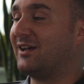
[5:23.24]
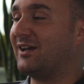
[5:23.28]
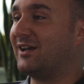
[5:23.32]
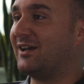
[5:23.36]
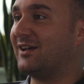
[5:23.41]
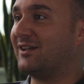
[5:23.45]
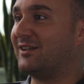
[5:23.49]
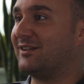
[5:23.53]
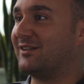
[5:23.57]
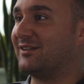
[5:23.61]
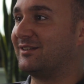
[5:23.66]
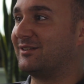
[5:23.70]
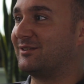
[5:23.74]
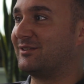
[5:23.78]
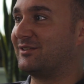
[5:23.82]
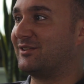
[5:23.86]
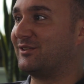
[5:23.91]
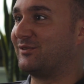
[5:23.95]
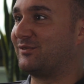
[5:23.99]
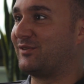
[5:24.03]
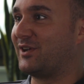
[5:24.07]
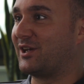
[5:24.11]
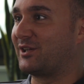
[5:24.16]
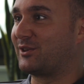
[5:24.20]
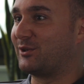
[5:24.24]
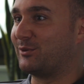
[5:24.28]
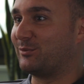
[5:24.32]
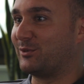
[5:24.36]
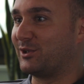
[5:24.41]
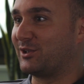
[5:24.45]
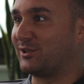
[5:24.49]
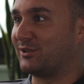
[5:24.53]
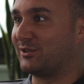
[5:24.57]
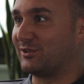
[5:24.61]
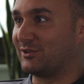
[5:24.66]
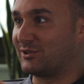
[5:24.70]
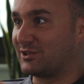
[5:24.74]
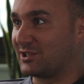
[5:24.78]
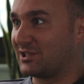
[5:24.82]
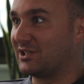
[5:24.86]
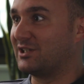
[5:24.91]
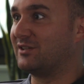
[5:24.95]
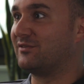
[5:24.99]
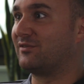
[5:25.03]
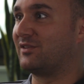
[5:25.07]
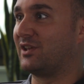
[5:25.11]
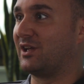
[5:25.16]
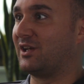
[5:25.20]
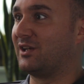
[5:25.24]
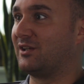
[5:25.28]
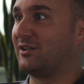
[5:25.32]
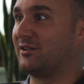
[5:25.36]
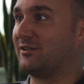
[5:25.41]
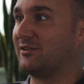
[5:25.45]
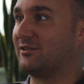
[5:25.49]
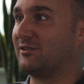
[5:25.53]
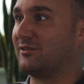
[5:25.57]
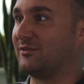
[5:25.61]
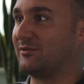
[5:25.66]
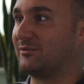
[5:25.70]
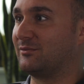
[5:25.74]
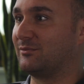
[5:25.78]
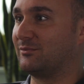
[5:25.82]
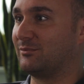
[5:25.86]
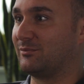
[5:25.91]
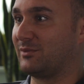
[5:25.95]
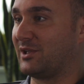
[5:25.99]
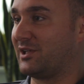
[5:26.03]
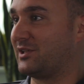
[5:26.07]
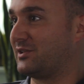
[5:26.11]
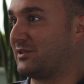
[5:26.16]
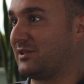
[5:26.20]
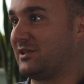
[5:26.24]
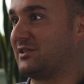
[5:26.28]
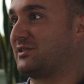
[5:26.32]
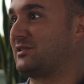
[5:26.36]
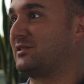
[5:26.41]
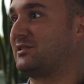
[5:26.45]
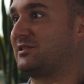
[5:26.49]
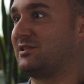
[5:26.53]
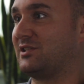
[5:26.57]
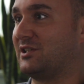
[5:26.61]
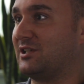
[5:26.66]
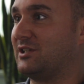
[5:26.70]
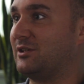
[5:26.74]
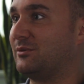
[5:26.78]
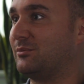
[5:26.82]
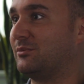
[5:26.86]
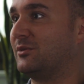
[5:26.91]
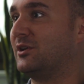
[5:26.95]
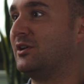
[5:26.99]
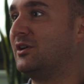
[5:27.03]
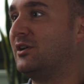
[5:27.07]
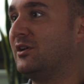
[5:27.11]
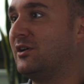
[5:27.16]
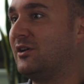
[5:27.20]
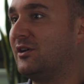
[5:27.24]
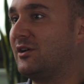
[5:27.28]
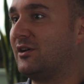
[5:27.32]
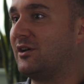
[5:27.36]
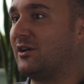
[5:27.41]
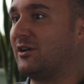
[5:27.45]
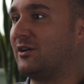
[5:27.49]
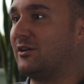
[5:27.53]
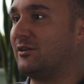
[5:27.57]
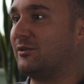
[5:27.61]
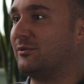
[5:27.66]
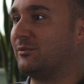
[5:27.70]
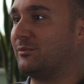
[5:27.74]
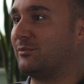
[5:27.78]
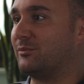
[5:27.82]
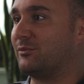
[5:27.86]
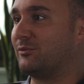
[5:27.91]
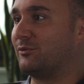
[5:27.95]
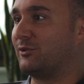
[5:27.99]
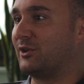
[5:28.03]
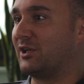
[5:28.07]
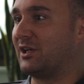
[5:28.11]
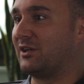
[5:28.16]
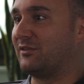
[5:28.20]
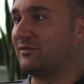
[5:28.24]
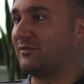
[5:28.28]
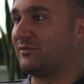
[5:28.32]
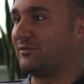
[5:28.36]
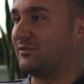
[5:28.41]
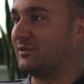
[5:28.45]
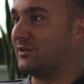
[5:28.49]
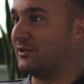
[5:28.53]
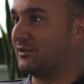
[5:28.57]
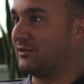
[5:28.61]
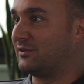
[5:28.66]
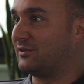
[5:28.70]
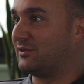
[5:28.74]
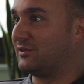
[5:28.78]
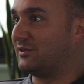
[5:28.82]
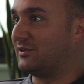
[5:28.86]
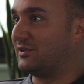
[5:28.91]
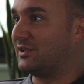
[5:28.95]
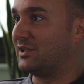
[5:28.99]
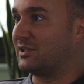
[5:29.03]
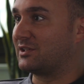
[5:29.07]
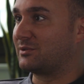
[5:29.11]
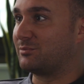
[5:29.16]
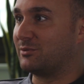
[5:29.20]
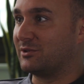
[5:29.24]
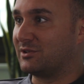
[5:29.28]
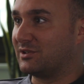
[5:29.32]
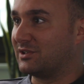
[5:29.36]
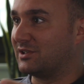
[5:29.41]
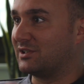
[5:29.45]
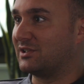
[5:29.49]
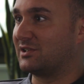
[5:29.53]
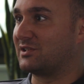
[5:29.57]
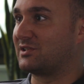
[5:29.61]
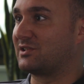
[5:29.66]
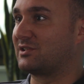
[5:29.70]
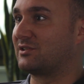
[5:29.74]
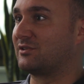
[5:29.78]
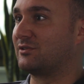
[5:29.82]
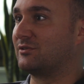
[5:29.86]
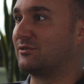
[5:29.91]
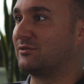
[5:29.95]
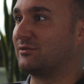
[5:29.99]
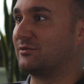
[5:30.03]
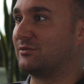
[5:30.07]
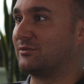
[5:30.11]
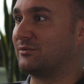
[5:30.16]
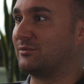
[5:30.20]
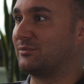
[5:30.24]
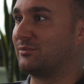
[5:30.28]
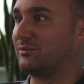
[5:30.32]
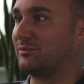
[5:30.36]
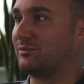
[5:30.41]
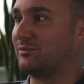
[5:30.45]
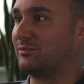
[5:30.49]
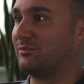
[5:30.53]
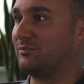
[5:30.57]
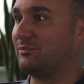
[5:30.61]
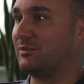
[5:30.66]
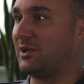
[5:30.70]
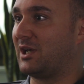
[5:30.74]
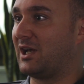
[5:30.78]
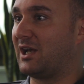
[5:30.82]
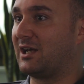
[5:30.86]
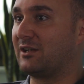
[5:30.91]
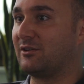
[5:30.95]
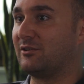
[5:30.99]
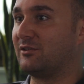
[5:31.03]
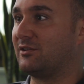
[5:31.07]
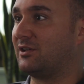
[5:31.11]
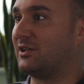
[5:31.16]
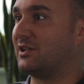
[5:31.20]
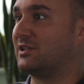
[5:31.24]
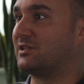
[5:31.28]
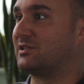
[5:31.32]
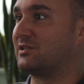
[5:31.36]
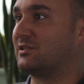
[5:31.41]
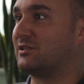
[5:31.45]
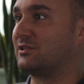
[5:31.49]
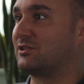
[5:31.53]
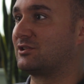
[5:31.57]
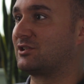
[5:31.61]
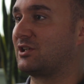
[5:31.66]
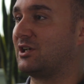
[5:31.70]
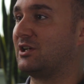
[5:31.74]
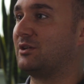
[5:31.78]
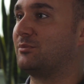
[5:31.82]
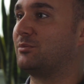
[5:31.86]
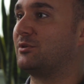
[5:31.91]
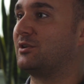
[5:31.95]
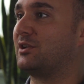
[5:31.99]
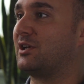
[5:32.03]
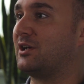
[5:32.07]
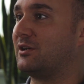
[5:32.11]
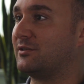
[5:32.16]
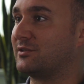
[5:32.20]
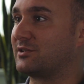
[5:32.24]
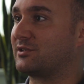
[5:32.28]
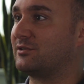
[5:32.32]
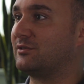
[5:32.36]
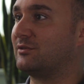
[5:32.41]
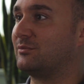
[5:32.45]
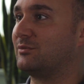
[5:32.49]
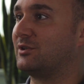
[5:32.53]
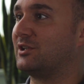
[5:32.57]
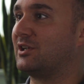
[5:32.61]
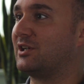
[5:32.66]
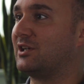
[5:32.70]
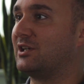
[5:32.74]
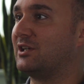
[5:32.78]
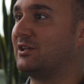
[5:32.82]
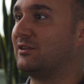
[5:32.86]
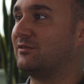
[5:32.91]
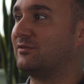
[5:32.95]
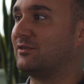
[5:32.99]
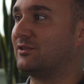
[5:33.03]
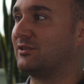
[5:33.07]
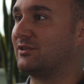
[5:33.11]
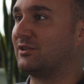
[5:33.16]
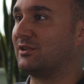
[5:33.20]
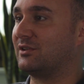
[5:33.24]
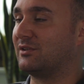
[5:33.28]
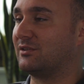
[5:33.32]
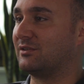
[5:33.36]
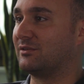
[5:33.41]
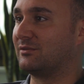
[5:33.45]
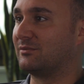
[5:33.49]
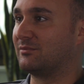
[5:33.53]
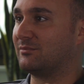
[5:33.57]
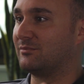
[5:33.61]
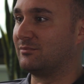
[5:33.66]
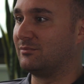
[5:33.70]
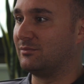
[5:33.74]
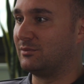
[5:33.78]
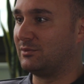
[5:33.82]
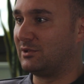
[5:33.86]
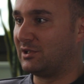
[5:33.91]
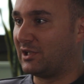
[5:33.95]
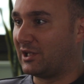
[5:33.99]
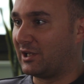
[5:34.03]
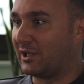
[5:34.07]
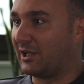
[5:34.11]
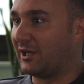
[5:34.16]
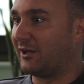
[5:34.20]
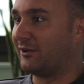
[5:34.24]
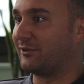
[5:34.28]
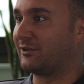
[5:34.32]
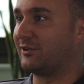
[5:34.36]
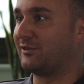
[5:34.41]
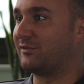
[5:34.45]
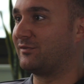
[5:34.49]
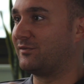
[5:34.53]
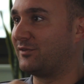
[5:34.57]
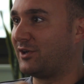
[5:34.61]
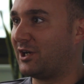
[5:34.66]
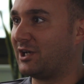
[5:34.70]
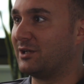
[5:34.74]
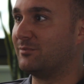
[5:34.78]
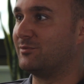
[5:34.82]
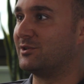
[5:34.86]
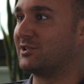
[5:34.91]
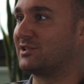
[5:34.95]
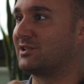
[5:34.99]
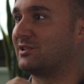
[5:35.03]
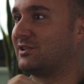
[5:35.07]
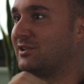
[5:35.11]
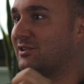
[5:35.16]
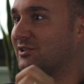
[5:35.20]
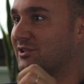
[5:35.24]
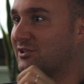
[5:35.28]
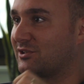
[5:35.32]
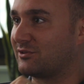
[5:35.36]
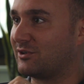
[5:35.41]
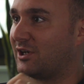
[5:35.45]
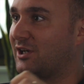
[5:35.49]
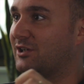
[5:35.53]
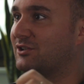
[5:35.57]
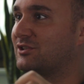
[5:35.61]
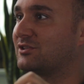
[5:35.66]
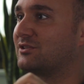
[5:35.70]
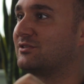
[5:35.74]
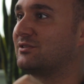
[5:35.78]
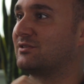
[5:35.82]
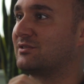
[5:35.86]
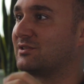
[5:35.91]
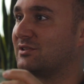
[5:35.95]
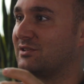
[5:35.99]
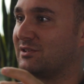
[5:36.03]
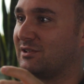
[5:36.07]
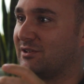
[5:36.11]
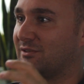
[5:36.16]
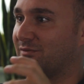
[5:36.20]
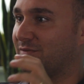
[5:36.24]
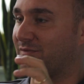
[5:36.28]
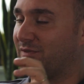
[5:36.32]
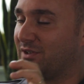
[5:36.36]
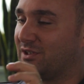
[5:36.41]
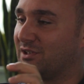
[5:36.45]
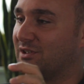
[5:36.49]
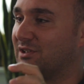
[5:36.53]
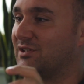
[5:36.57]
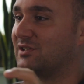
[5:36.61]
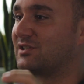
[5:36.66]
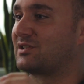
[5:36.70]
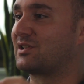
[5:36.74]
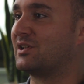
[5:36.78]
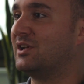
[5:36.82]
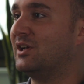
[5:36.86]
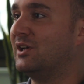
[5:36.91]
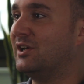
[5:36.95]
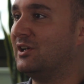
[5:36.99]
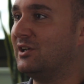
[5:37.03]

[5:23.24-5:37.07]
And the fact that we can achieve that as a team, we have the expertise to analyze this shape and how it's going to behave, and lay out our fibers and our structures and our fittings